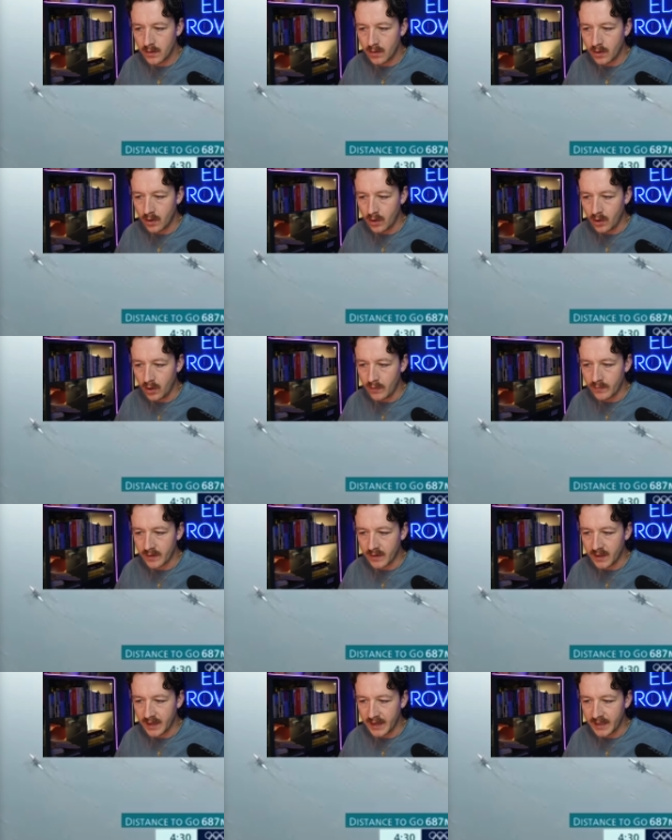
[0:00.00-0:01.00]
all of her
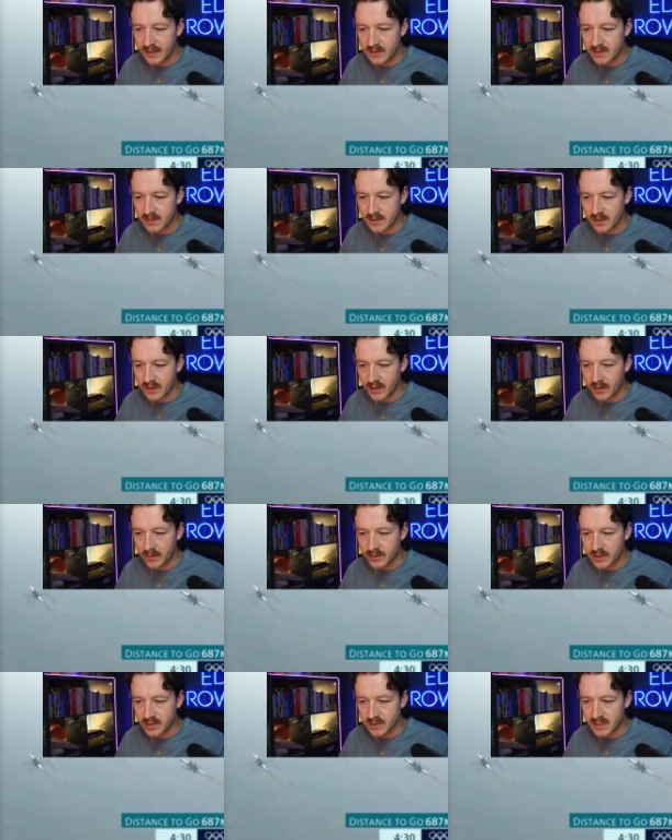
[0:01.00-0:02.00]
legs.
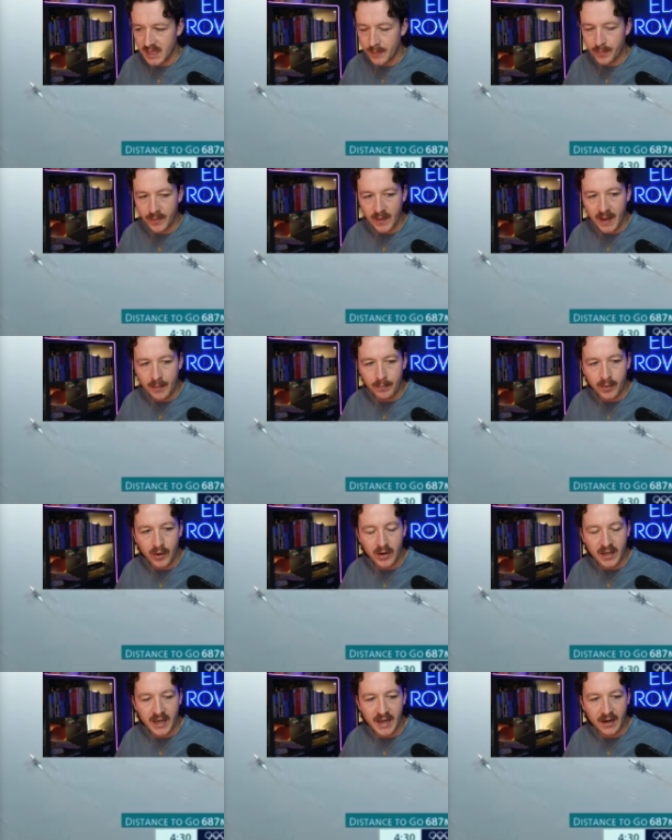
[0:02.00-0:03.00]
She's keeping that
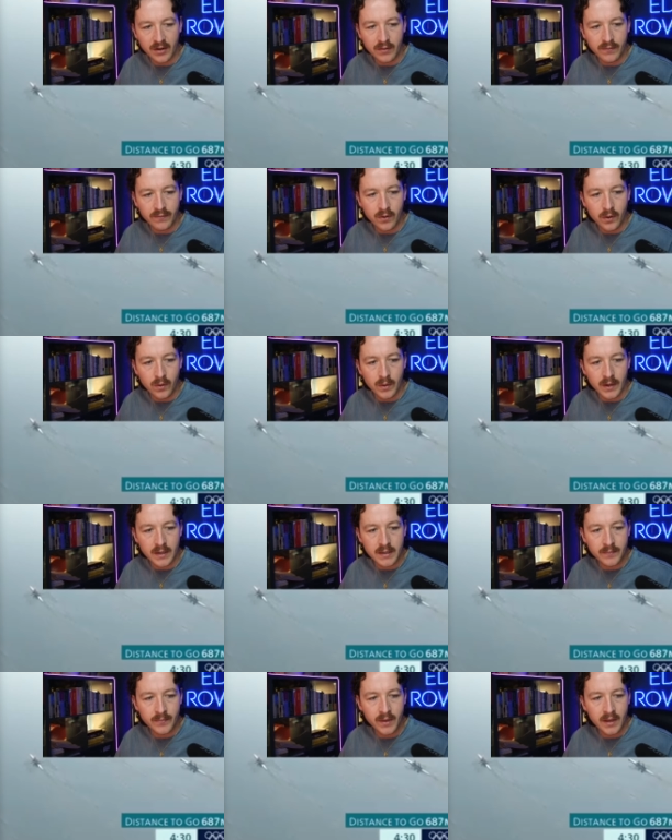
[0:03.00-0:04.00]
body angle forward
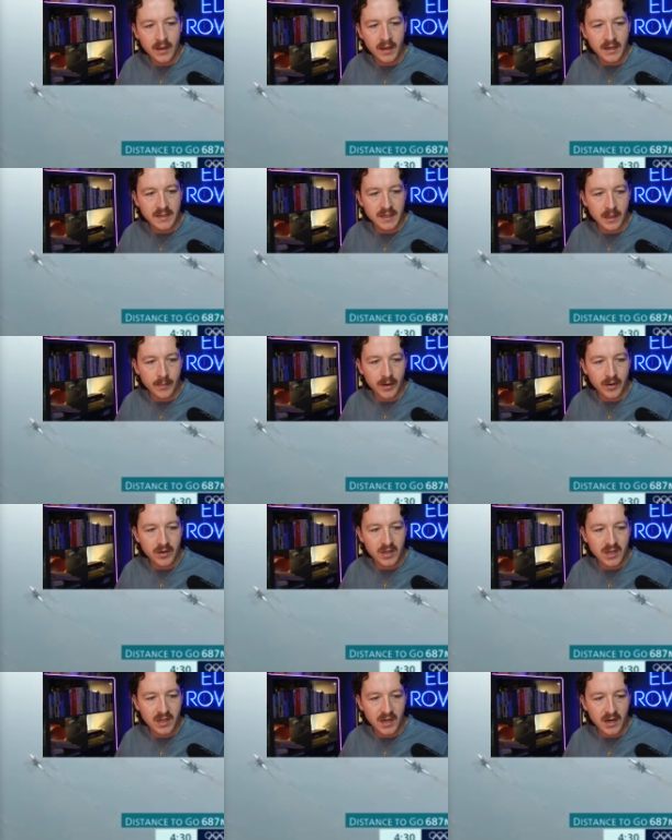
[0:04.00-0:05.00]
until about
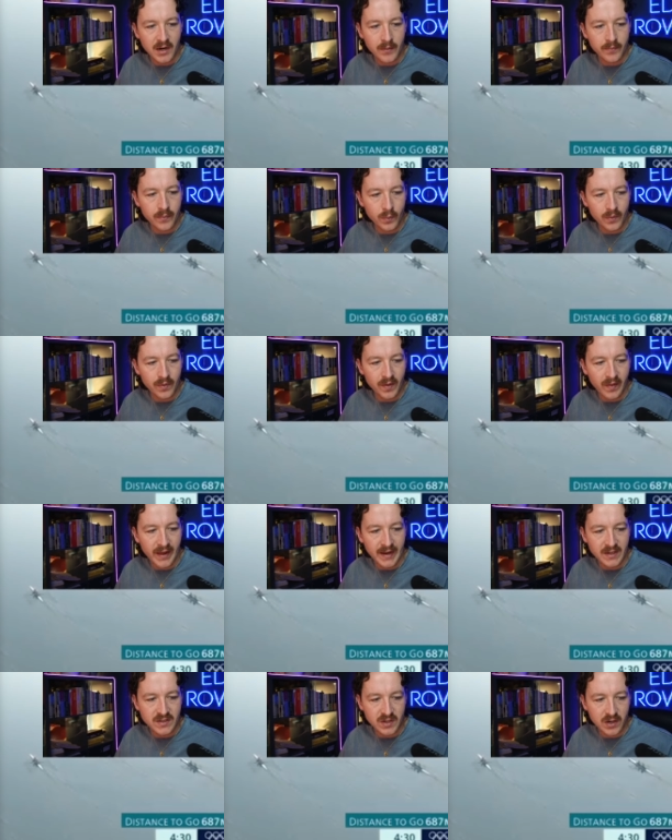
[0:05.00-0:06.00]
here, when the
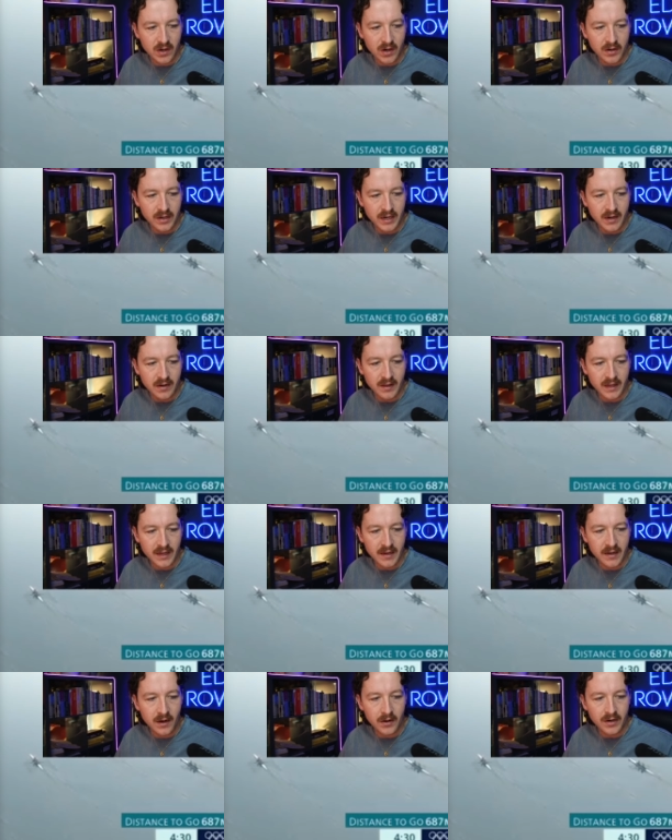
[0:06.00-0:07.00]
legs are
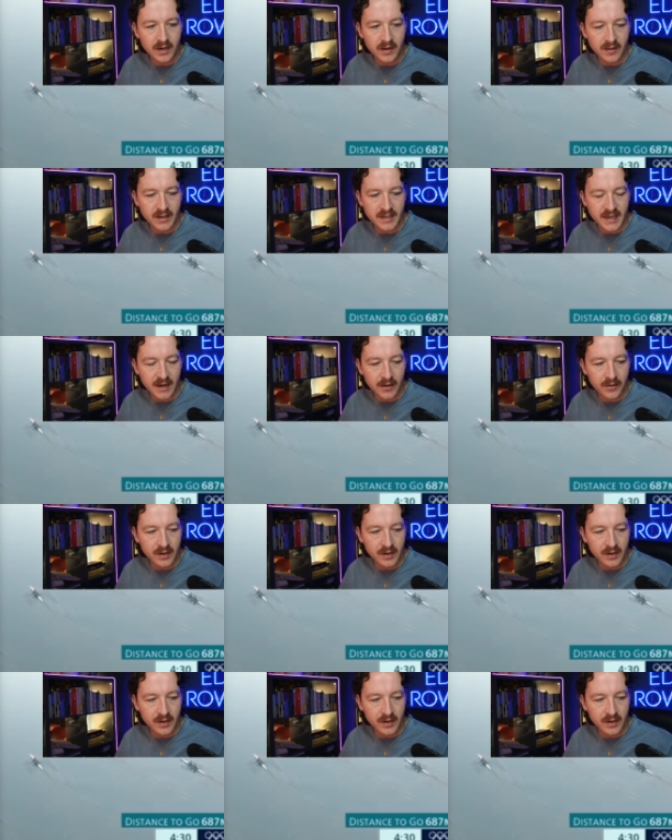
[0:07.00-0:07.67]
nearly down.